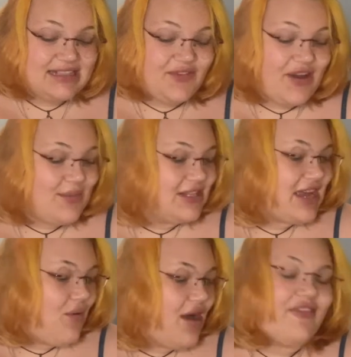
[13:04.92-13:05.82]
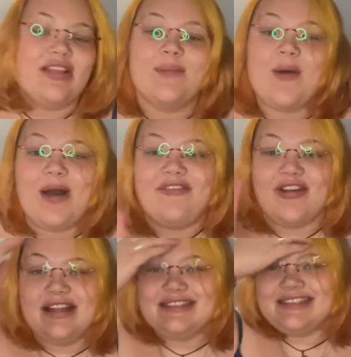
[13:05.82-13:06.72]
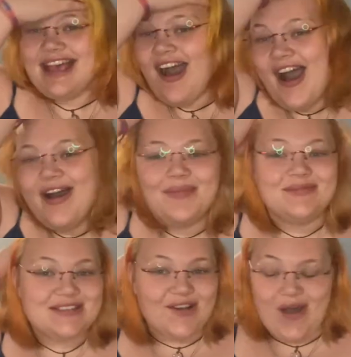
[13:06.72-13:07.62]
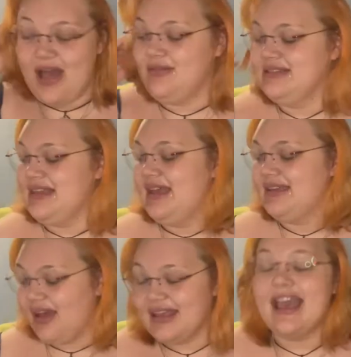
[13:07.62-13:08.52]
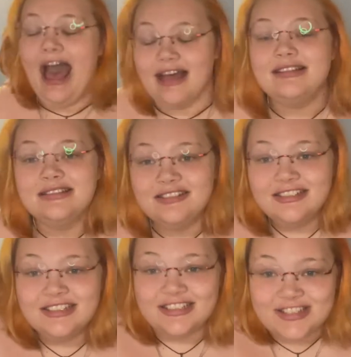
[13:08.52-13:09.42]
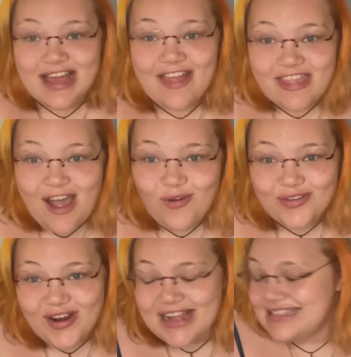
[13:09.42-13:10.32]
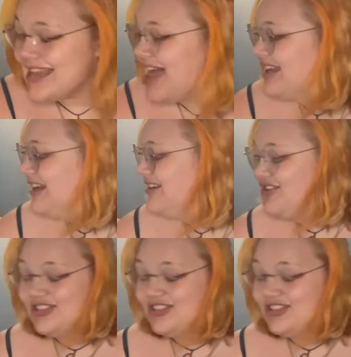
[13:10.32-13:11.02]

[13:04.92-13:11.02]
very much how I feel about my friends. So I was like, yeah, you got that one right, Sally. Good